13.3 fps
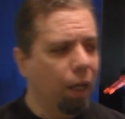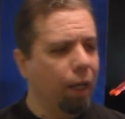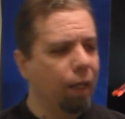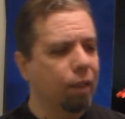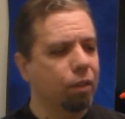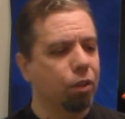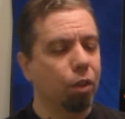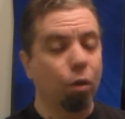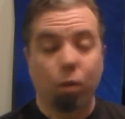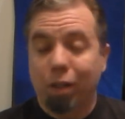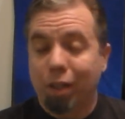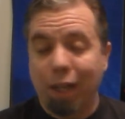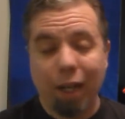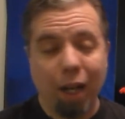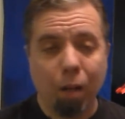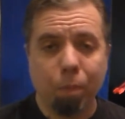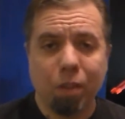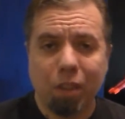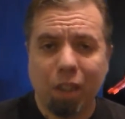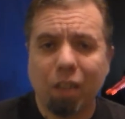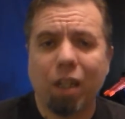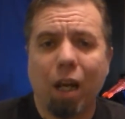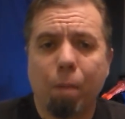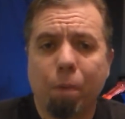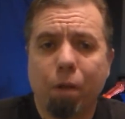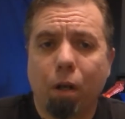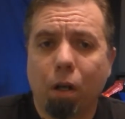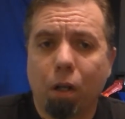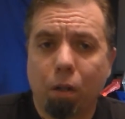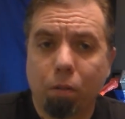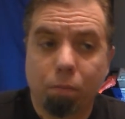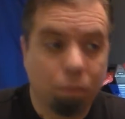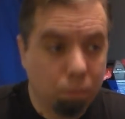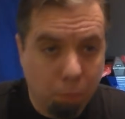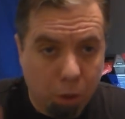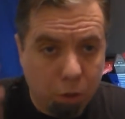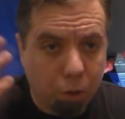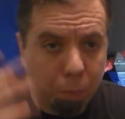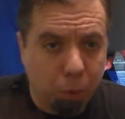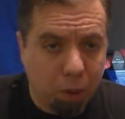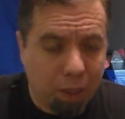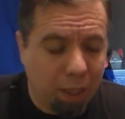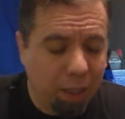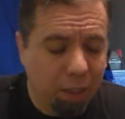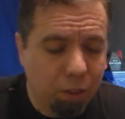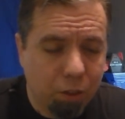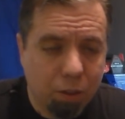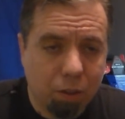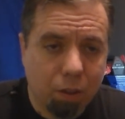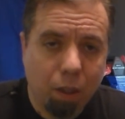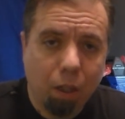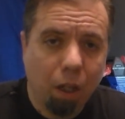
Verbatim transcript: And so that happens. That's happened on multiple occasions.